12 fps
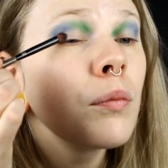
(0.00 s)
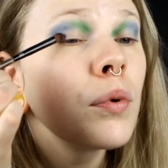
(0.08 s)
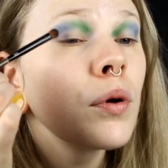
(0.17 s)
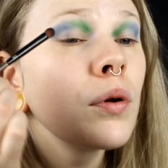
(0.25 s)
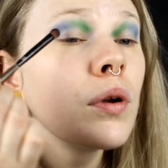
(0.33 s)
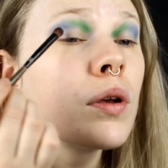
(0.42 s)

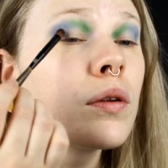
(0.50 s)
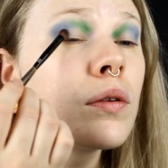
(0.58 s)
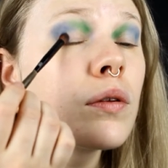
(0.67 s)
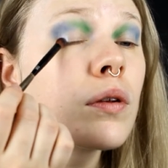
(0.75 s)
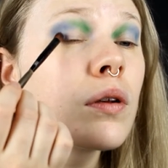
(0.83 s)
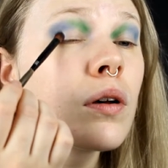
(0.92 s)
Put
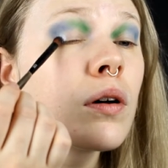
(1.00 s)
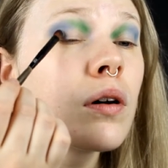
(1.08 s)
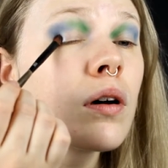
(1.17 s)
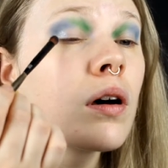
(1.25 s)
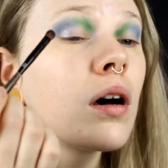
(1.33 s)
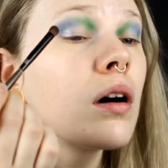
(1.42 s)
it
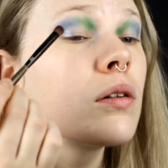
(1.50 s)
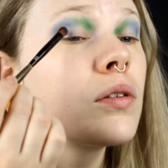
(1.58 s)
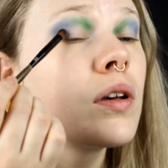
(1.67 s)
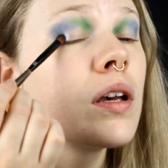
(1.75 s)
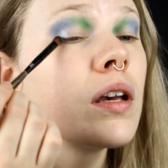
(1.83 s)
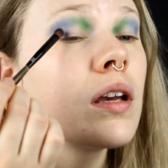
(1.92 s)
out
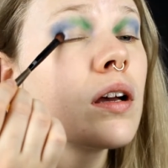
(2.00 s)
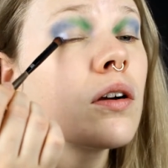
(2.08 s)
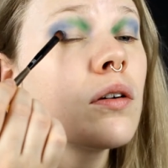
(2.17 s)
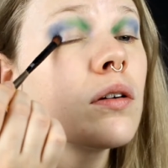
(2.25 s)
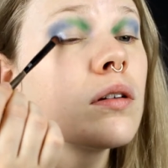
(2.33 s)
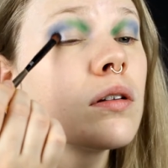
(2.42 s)
here.